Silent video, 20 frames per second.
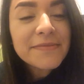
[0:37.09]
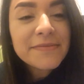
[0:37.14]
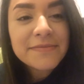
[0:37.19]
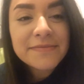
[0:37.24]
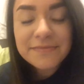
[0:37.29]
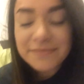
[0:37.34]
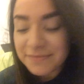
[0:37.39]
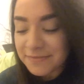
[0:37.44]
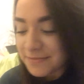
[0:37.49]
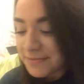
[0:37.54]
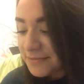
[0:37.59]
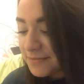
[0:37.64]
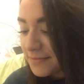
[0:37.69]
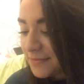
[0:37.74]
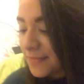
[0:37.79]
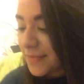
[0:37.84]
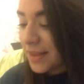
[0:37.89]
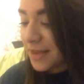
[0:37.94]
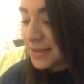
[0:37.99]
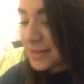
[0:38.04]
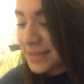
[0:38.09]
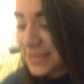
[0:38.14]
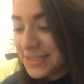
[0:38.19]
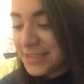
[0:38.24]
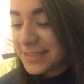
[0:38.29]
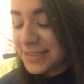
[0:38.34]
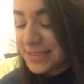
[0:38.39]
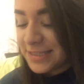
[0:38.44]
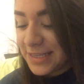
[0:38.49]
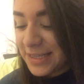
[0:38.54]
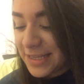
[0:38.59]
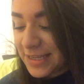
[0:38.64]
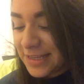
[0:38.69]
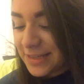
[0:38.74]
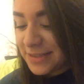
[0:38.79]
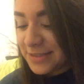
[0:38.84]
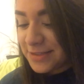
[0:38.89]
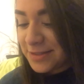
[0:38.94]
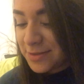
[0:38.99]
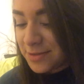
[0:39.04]
Yeah, this
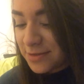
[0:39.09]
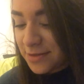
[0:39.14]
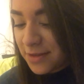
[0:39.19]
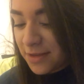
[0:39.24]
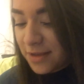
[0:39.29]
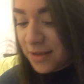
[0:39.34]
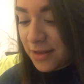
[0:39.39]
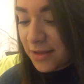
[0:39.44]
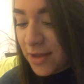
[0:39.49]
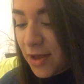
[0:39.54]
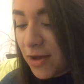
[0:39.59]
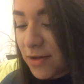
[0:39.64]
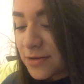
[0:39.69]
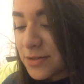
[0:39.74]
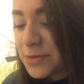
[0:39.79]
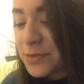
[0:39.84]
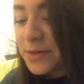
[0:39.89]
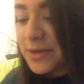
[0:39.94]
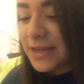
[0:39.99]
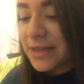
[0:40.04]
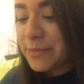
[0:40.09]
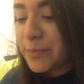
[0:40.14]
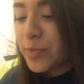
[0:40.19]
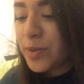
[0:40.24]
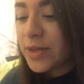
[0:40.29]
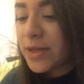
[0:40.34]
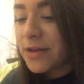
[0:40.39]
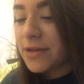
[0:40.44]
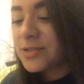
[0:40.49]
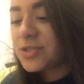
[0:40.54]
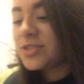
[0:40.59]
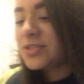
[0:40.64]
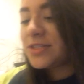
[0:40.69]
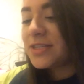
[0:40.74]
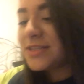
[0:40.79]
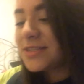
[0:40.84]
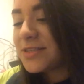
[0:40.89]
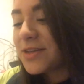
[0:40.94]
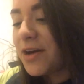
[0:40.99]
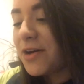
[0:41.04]
is Contour and Blush
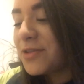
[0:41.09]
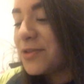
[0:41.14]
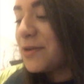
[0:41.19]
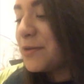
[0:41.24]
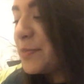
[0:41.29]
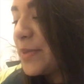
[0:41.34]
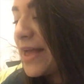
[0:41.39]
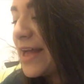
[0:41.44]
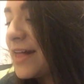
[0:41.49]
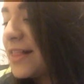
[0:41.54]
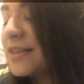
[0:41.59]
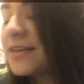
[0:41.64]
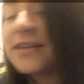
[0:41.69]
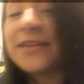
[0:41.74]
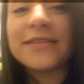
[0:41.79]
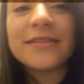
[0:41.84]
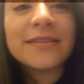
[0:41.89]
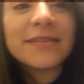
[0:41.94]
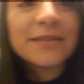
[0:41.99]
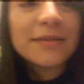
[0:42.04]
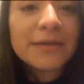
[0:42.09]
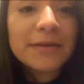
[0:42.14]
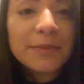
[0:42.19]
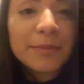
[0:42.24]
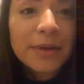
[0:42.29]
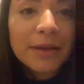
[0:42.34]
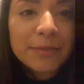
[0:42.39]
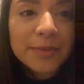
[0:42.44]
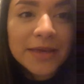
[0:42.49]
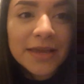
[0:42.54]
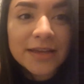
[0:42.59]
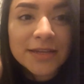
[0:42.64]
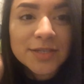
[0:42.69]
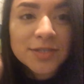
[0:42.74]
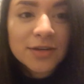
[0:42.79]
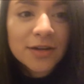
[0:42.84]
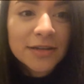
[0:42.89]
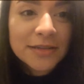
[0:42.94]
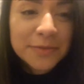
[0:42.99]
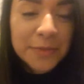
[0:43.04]
Six Color Palette by
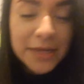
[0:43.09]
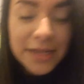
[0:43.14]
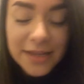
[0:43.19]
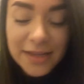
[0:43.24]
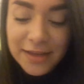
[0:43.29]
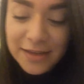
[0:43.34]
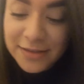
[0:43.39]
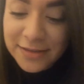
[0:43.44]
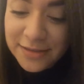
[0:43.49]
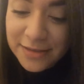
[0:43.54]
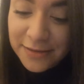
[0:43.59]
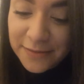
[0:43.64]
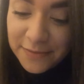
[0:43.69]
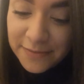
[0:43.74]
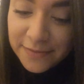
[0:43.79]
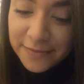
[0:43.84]
BH Cosmetics.